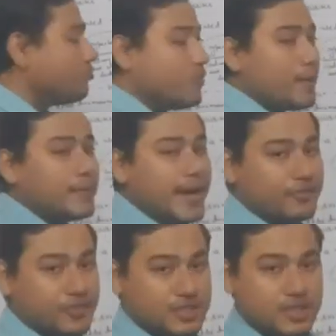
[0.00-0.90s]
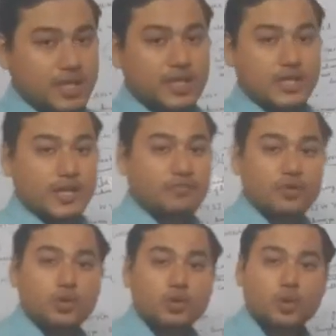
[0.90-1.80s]
web language. If
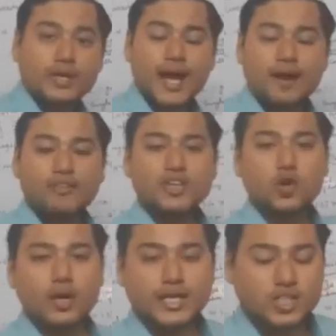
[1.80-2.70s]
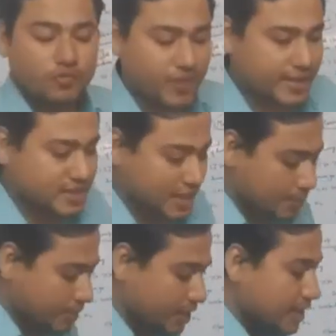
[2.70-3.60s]
you don't have a knowledge of
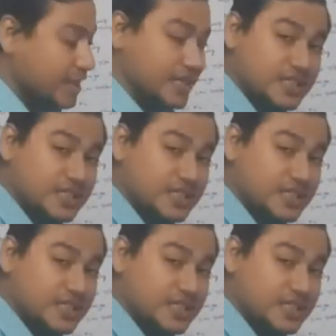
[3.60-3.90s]
HTML,